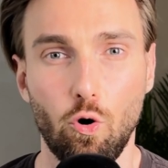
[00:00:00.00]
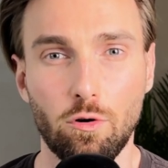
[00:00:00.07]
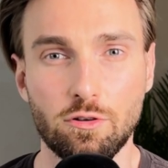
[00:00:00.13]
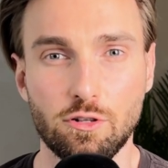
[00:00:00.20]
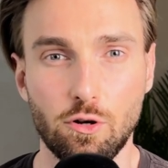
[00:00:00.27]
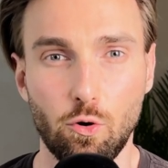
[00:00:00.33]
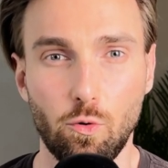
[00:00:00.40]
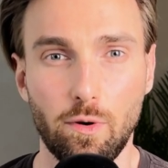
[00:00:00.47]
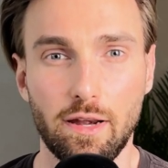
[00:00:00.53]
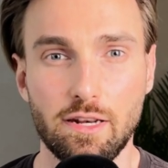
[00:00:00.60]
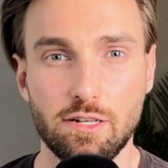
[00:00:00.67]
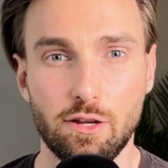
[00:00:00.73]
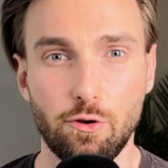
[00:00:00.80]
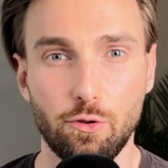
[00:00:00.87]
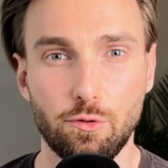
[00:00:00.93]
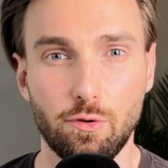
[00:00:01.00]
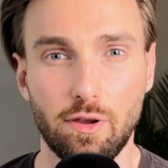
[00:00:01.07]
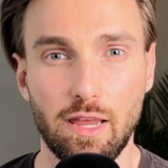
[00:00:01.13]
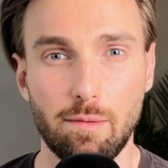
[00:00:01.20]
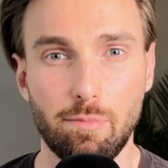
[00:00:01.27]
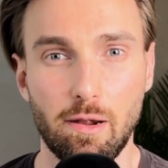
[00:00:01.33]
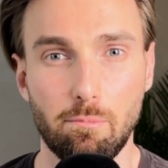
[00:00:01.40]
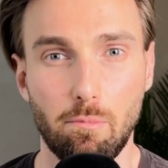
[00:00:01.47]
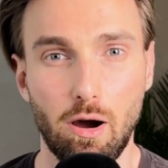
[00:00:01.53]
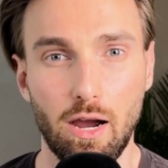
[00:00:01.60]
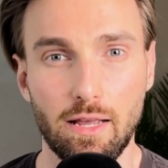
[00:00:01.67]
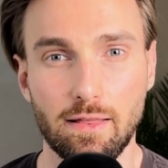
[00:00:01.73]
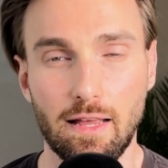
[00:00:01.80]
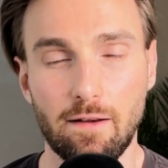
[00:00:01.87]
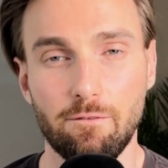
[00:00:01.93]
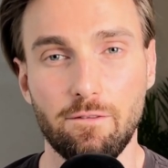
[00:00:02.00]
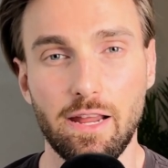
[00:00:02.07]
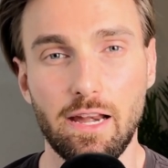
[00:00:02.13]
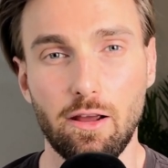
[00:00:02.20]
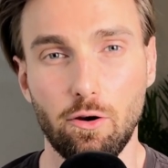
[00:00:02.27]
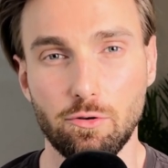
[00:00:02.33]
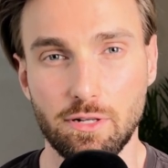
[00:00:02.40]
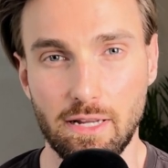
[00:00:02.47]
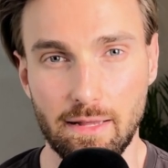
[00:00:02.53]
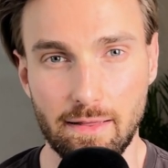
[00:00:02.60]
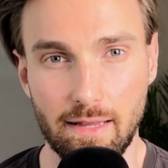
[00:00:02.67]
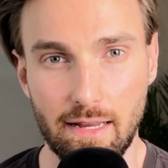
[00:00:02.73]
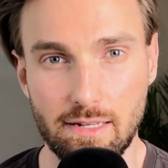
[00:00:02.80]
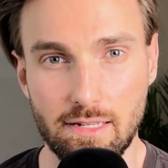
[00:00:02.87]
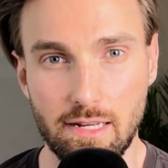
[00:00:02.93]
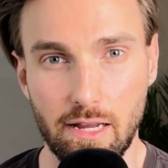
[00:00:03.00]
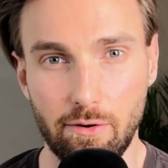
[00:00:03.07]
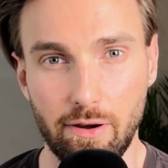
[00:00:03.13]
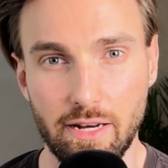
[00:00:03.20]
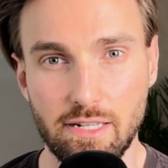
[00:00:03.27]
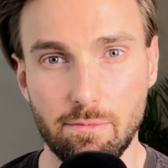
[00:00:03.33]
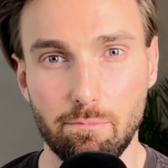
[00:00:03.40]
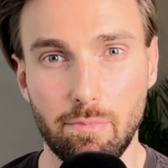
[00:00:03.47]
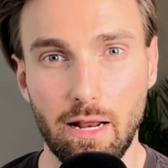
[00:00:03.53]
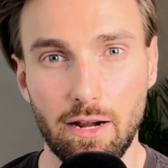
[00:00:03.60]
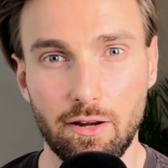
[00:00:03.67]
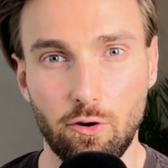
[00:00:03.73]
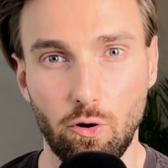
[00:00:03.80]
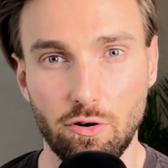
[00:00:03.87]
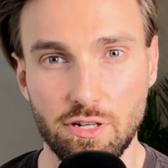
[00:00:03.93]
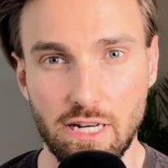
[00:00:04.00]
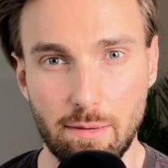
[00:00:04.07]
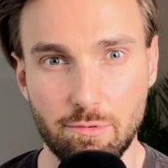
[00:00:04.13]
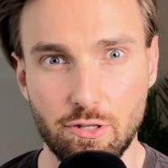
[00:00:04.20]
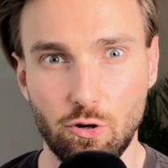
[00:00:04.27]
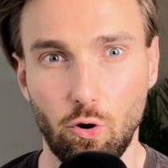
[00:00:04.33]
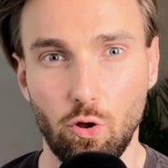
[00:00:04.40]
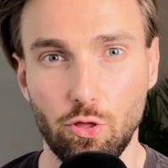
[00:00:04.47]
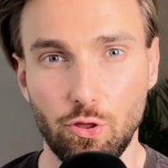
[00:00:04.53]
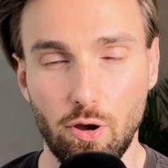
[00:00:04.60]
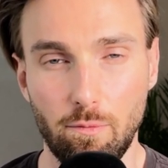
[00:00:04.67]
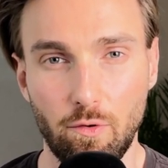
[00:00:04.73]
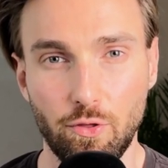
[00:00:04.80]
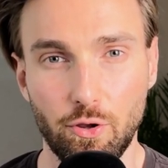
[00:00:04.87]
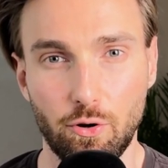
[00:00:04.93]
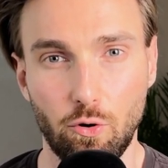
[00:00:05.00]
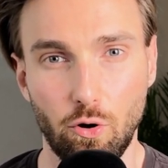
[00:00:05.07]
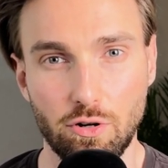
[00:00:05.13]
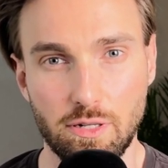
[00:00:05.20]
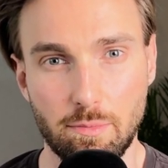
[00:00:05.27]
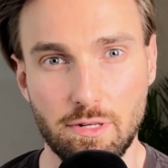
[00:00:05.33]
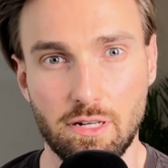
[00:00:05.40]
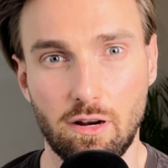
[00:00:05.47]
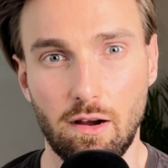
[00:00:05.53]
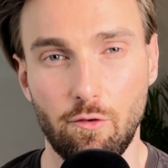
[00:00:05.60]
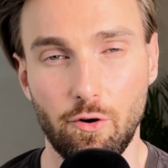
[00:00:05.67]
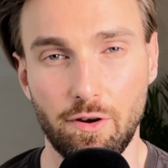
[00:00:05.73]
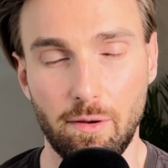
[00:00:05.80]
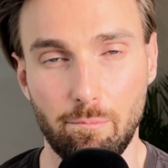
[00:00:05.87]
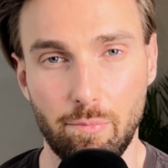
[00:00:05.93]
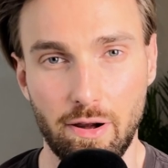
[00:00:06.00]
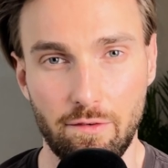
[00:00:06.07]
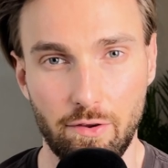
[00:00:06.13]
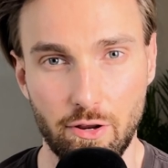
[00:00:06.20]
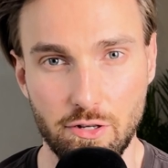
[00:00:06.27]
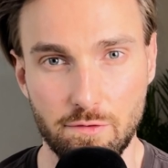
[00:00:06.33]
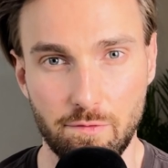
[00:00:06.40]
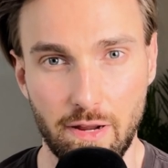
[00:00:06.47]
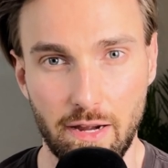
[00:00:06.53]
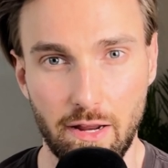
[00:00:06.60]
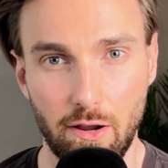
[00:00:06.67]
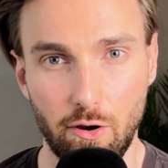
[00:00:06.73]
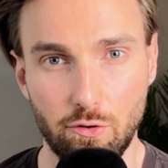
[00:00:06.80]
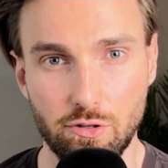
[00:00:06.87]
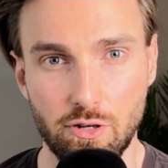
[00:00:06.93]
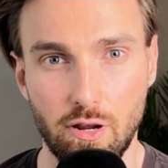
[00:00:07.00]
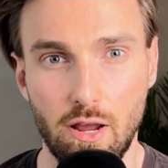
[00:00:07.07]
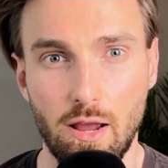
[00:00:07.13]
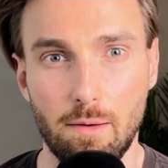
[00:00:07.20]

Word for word: Also, it is good to keep in mind that videos in this series build concepts on top of the concepts covered in previous videos.